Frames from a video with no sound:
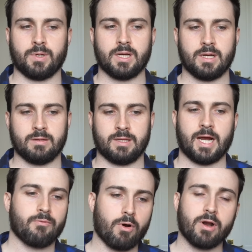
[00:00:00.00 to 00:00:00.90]
But the
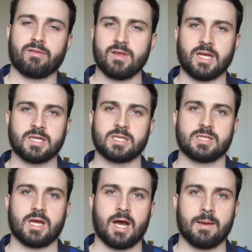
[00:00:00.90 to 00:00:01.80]
ironic thing
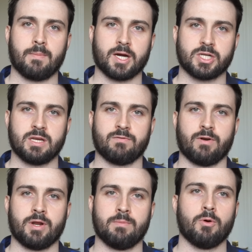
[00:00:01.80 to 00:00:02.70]
is that I'm actually a
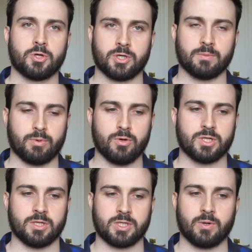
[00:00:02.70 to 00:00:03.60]
very emotional person.